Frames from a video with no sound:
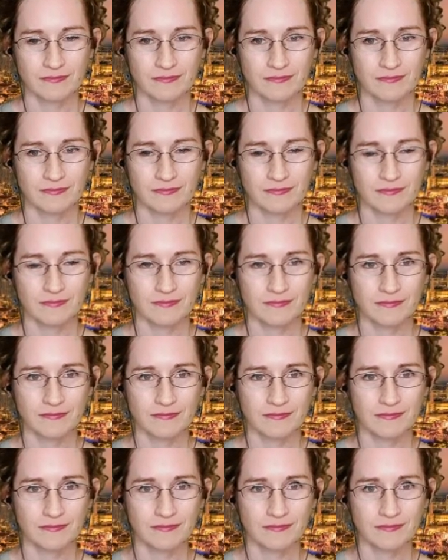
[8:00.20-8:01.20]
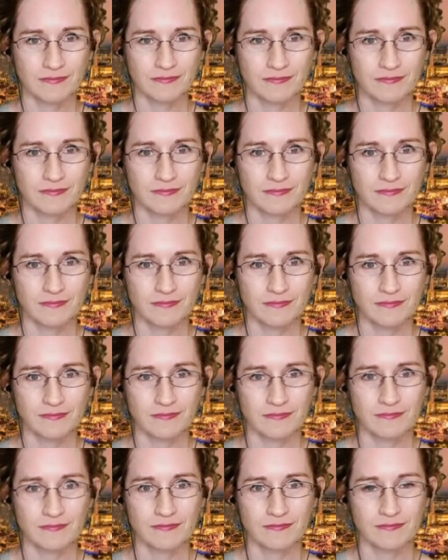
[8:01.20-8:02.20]

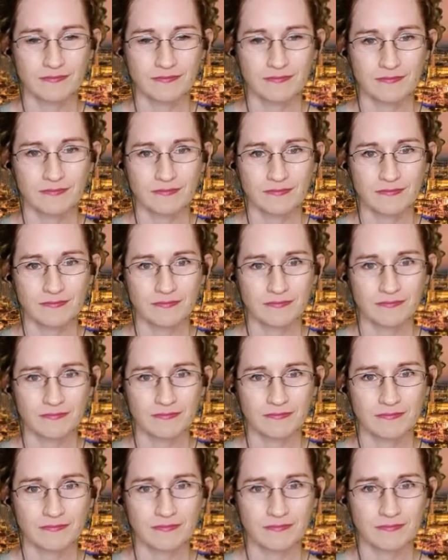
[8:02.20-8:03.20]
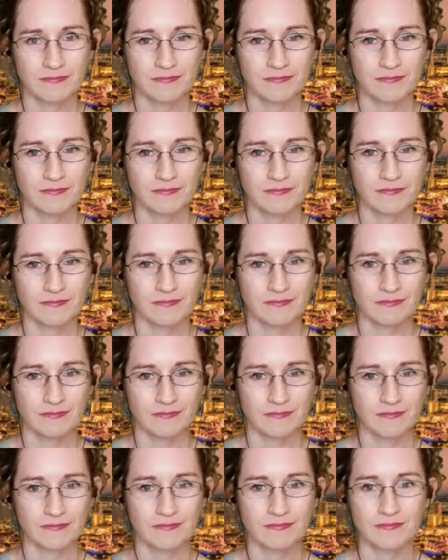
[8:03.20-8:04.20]

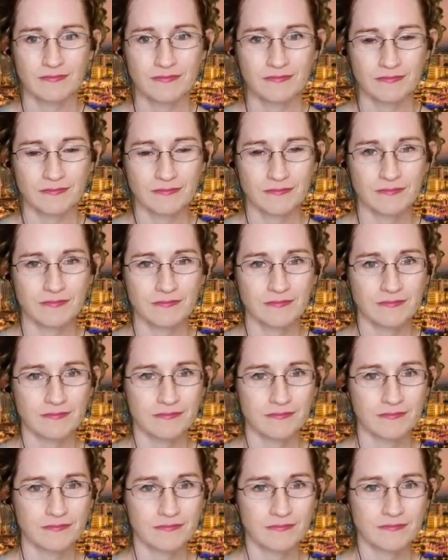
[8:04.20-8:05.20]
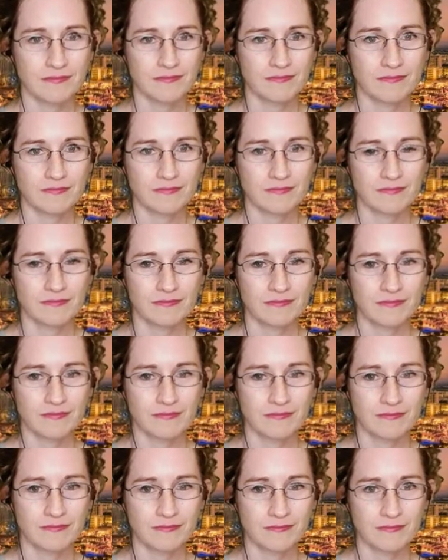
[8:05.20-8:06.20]

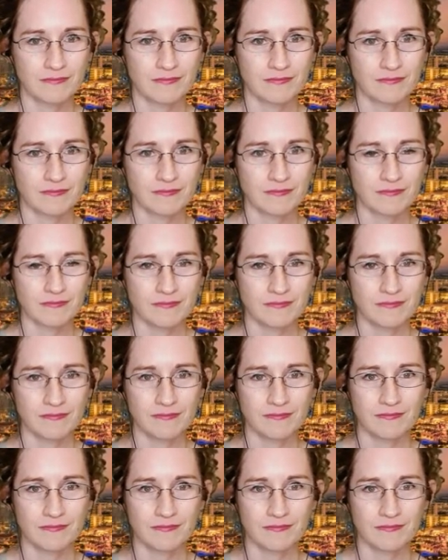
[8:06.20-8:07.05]
(not speaking)